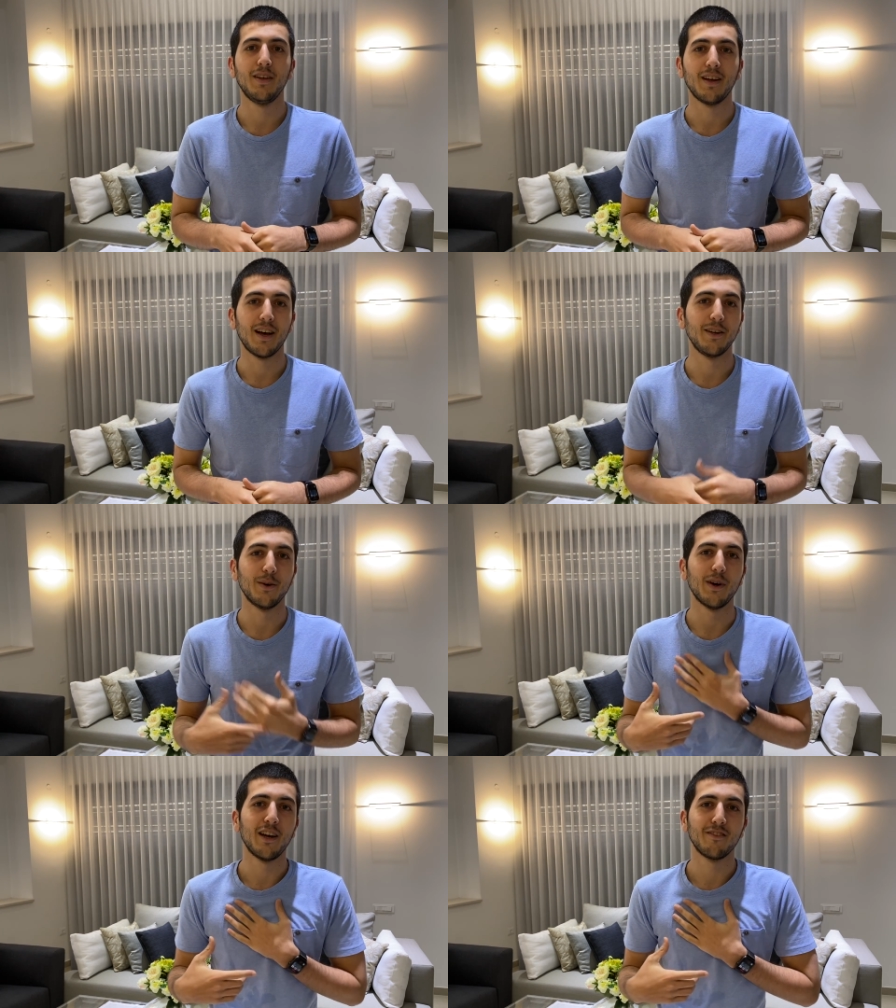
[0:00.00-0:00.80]
I know
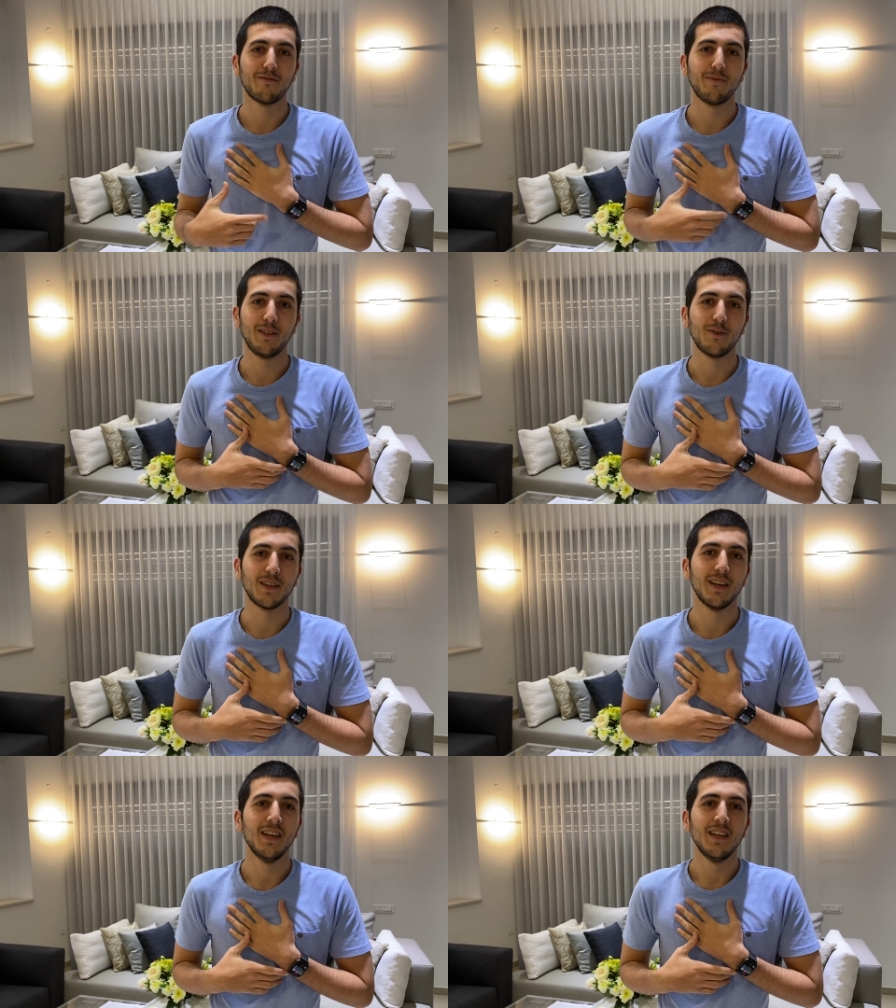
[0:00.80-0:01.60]
I've been doing
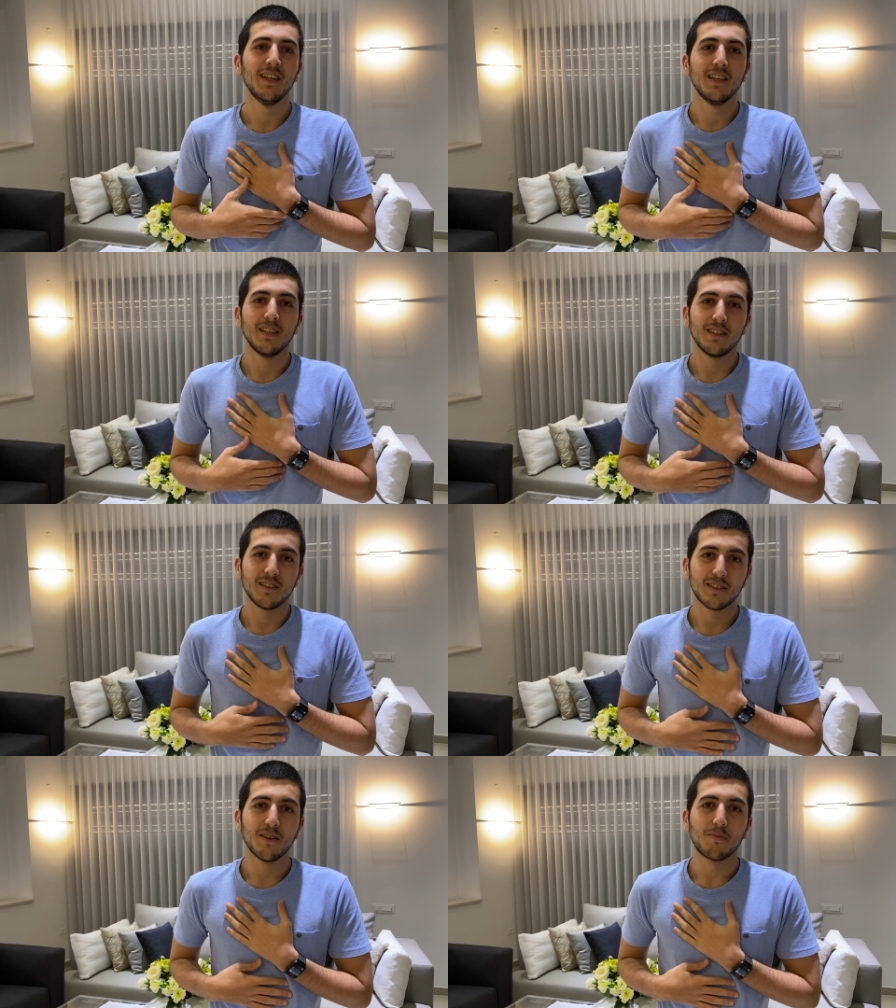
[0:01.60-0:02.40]

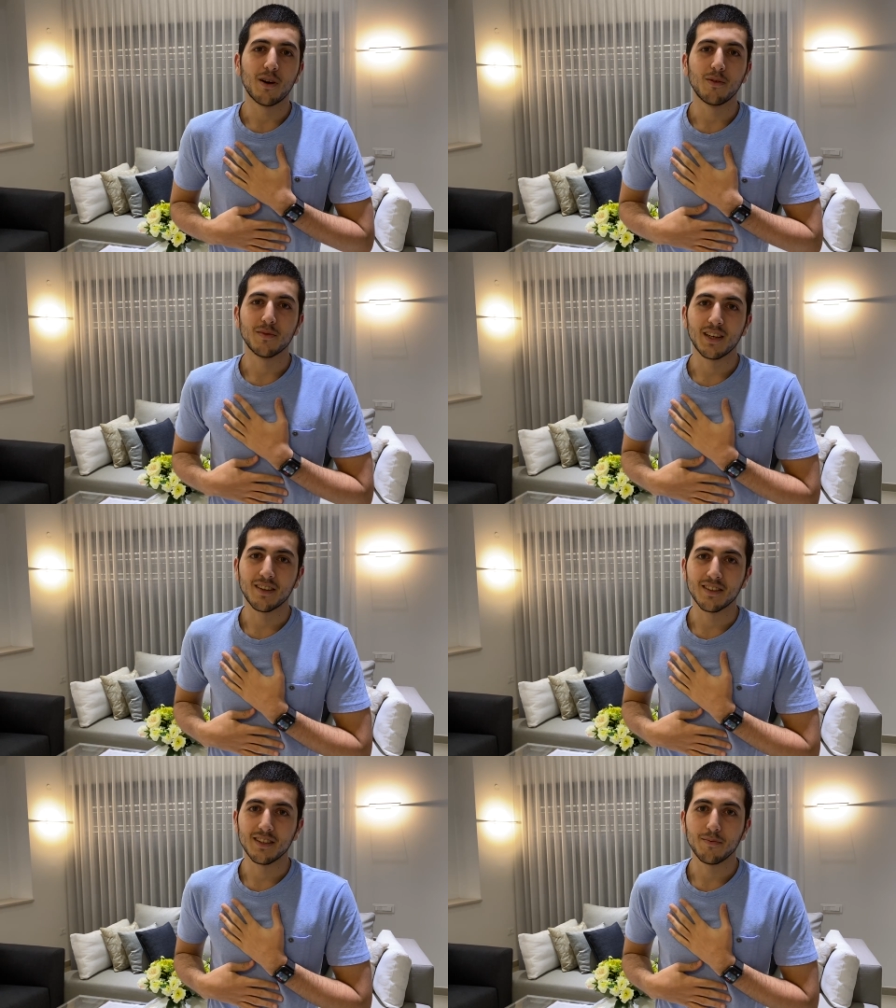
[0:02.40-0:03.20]
some problems like
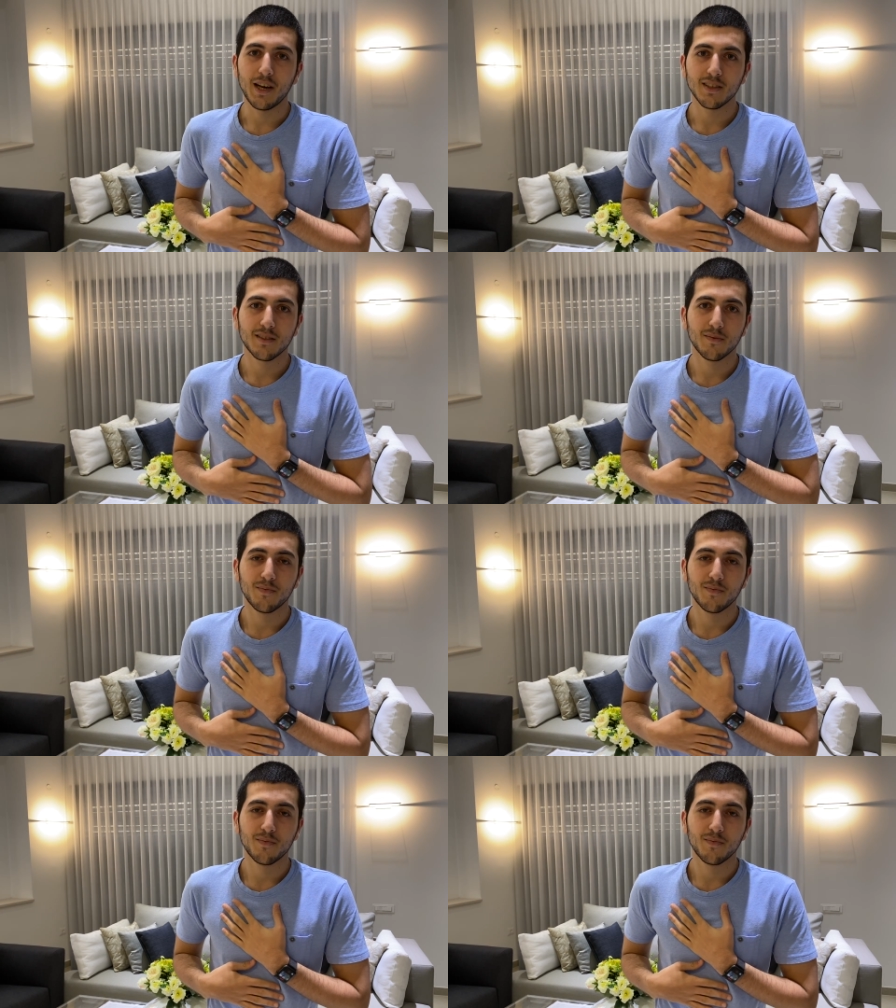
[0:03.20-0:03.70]
this in the past.